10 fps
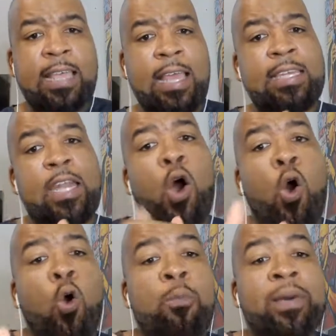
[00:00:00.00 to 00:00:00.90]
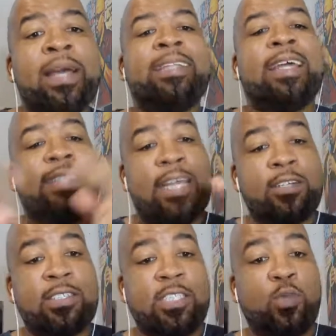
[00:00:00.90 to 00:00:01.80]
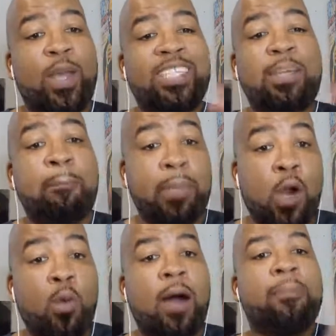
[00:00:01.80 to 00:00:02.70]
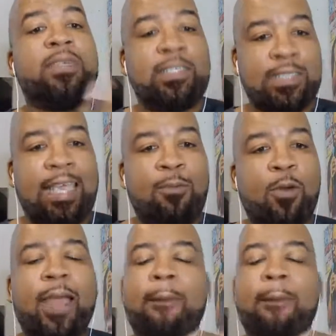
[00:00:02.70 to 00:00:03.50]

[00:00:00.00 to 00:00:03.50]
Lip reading: and then hope that their situation blow up the same way.